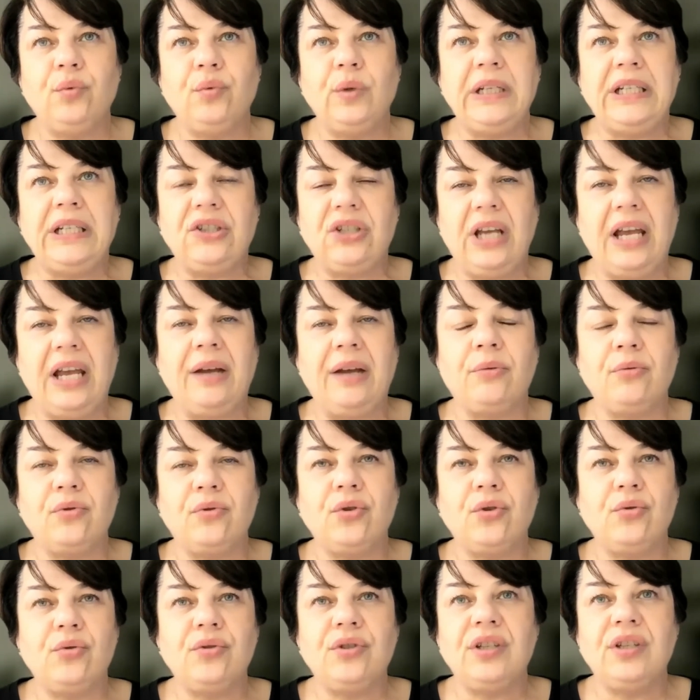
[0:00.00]
reach out
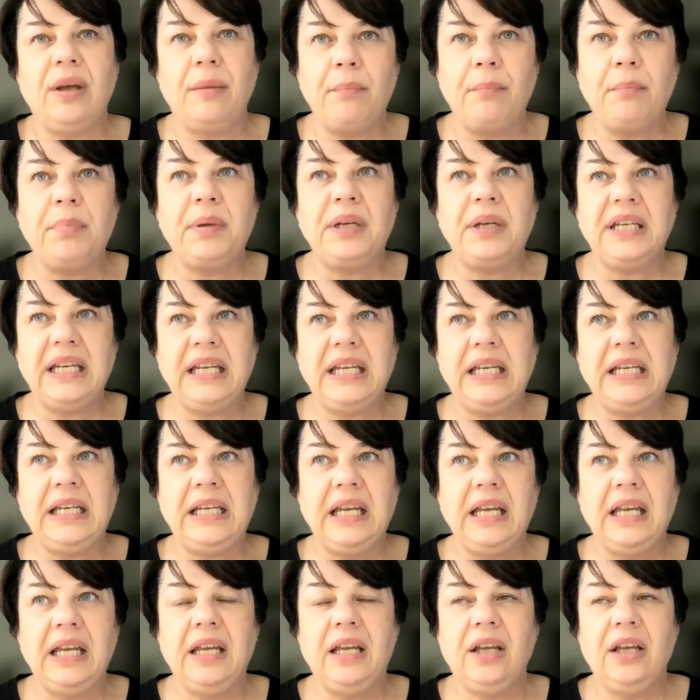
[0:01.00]
to somebody
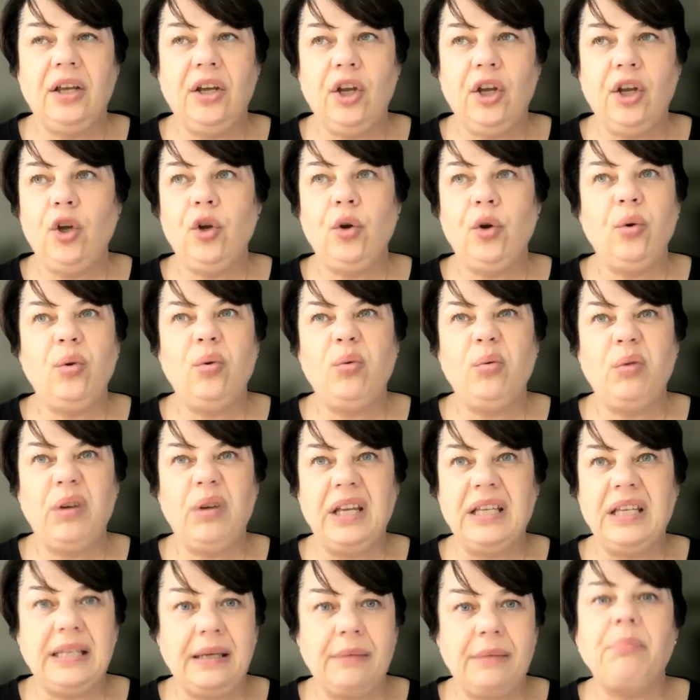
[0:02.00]
who
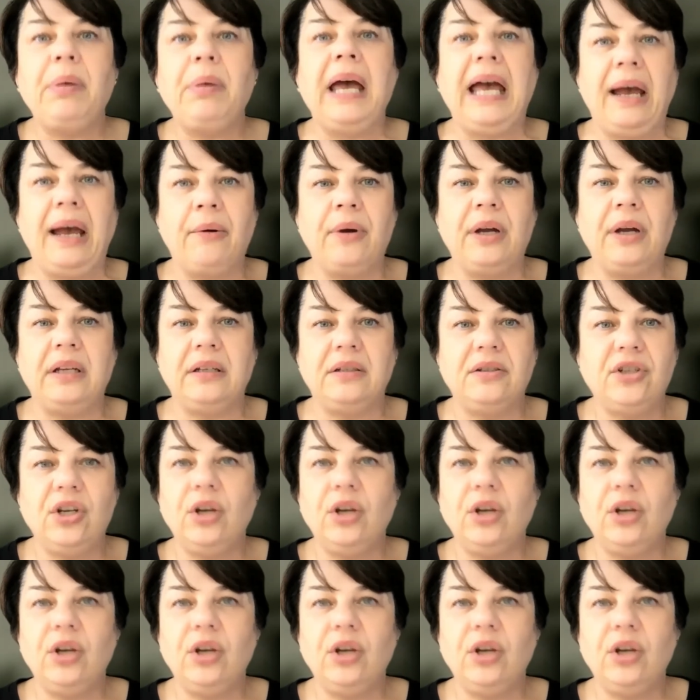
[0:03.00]
is in power.